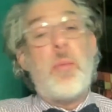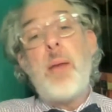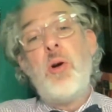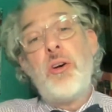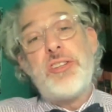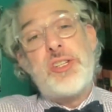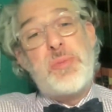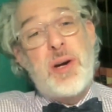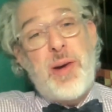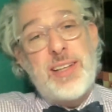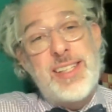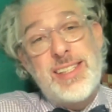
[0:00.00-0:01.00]
my brokerage has been
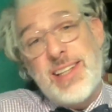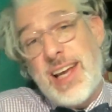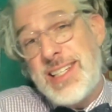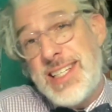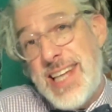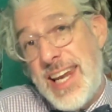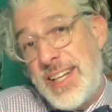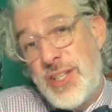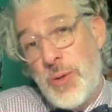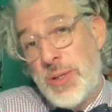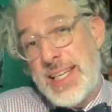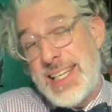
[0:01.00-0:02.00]
around since
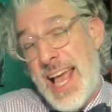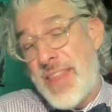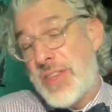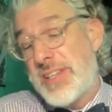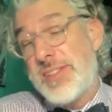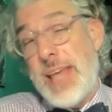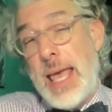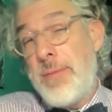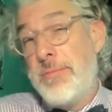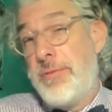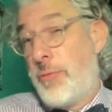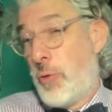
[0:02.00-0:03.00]
1982 and has had the
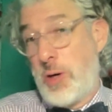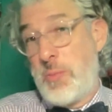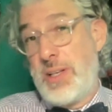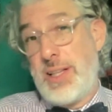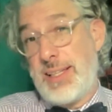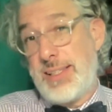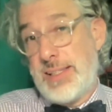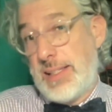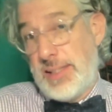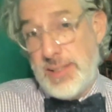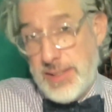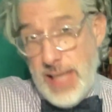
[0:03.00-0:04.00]
same formula
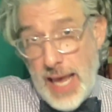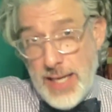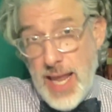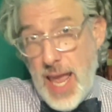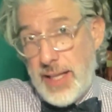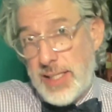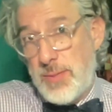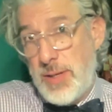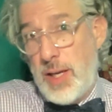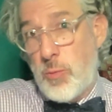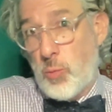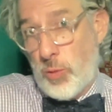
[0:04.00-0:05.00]
since then, and
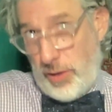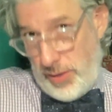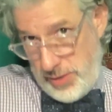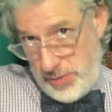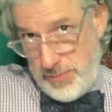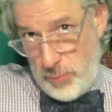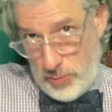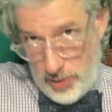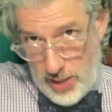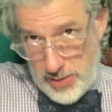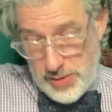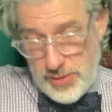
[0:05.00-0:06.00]
it works for
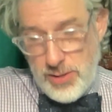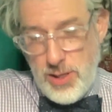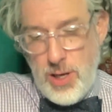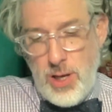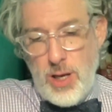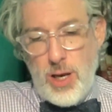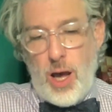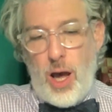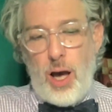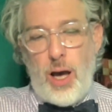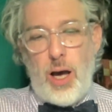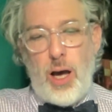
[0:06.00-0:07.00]
us,
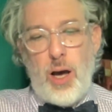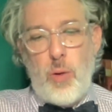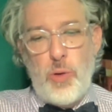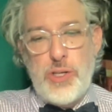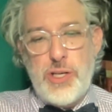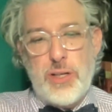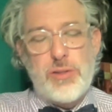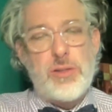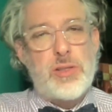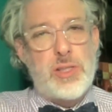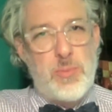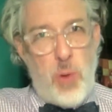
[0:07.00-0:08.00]
which is
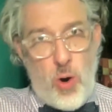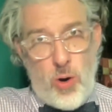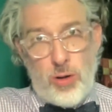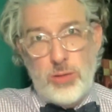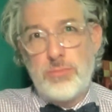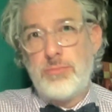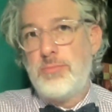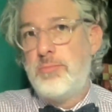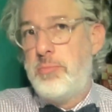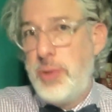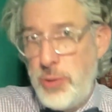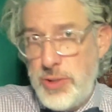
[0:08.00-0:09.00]
small,
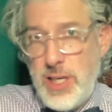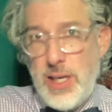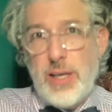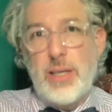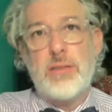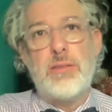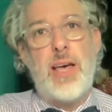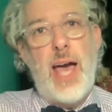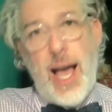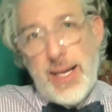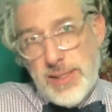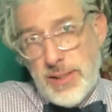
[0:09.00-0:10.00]
boutique,
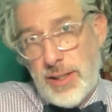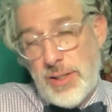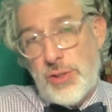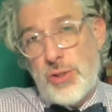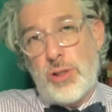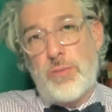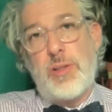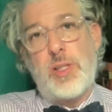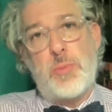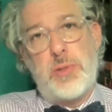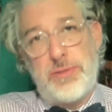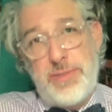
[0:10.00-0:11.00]
excellent service,
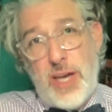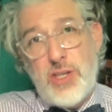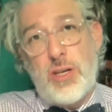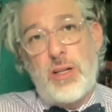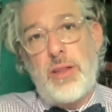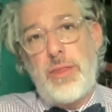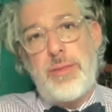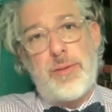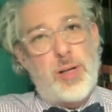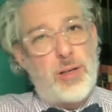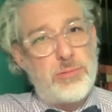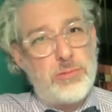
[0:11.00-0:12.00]
professional and
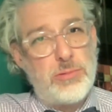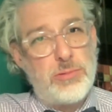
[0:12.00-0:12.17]
thorough.